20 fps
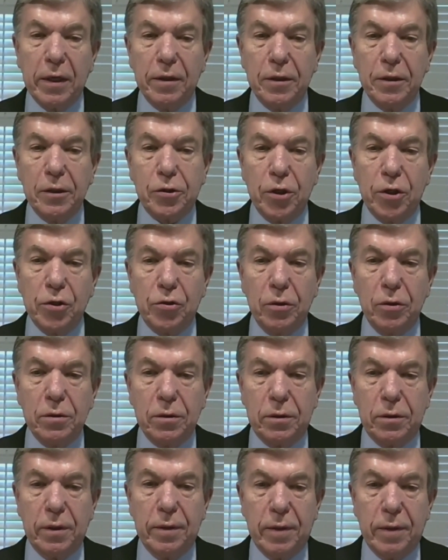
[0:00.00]
of
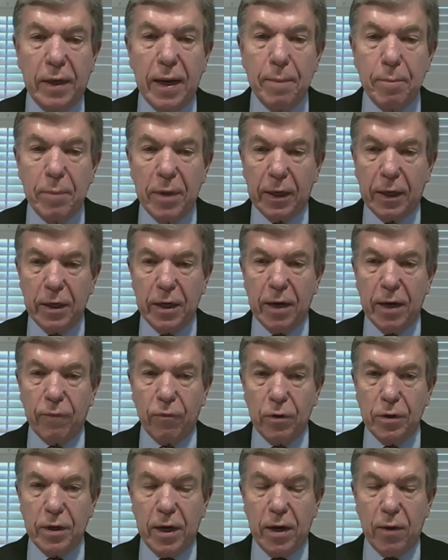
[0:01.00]
decisions that I'm making
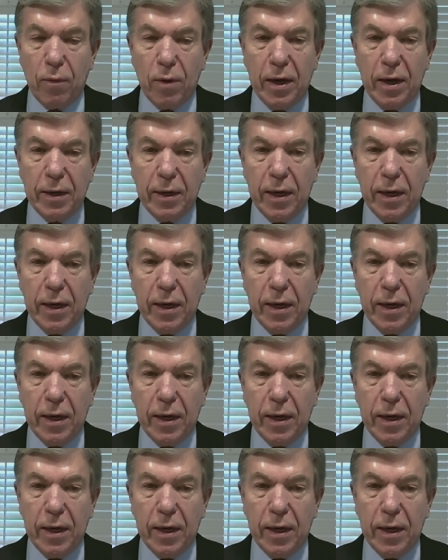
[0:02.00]
every day right